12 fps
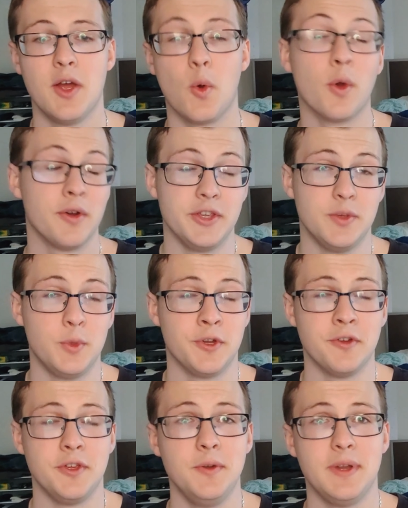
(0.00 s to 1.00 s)
or
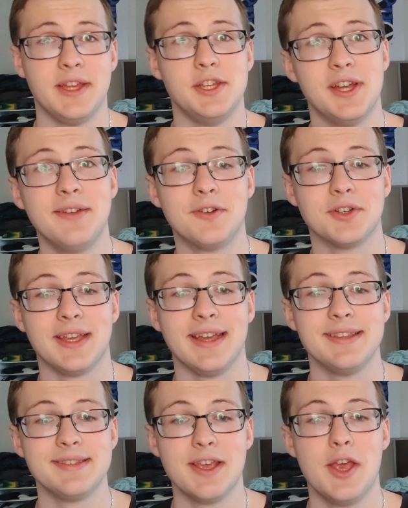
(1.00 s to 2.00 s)
your unit in general
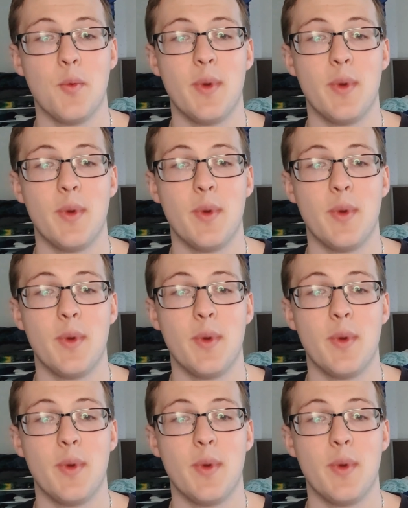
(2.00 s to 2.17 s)
gets,